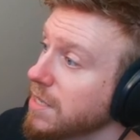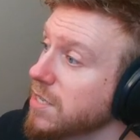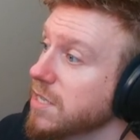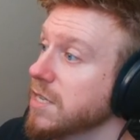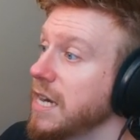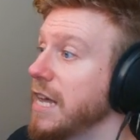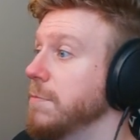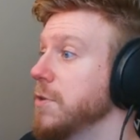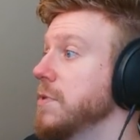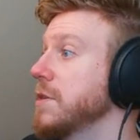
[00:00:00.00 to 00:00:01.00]
This is just going to
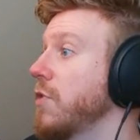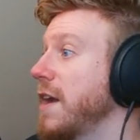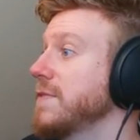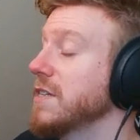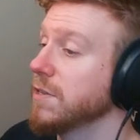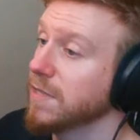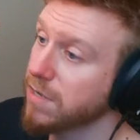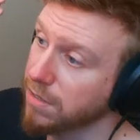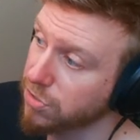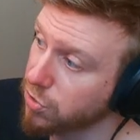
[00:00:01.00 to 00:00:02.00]
help you with crafting, so it's
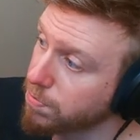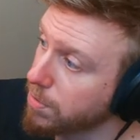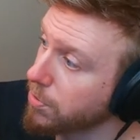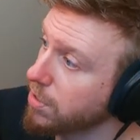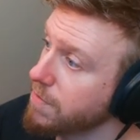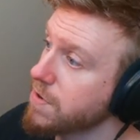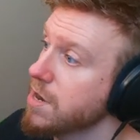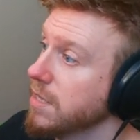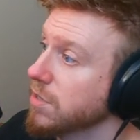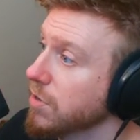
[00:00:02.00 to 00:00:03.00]
not super important if you're
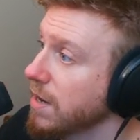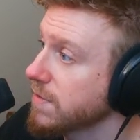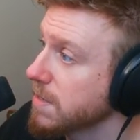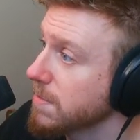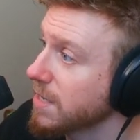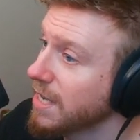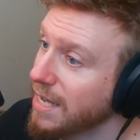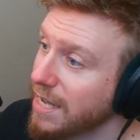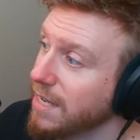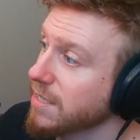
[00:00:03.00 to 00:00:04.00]
not into crafting, but
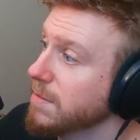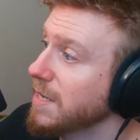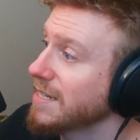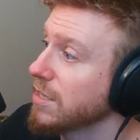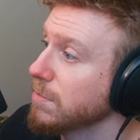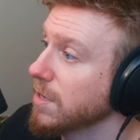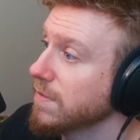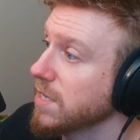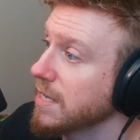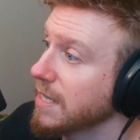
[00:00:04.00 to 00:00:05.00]
some nice little
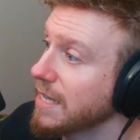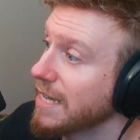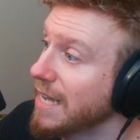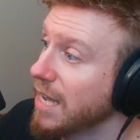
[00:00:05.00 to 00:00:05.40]
buffs that you can get there.